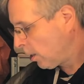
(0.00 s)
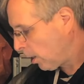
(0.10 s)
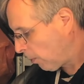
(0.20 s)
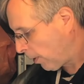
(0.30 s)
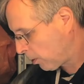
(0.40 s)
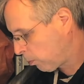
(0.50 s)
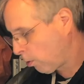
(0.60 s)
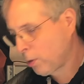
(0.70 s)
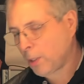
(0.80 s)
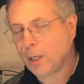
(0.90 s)
and where there's
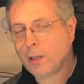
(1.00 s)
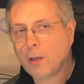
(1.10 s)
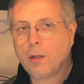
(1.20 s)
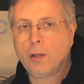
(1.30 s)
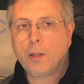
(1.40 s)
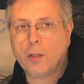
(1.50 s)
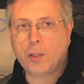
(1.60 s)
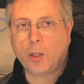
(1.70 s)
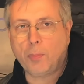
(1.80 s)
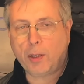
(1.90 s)
water there's
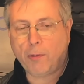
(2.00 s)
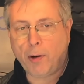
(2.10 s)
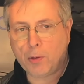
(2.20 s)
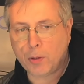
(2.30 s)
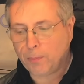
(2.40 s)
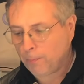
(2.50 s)
going to be corrosion.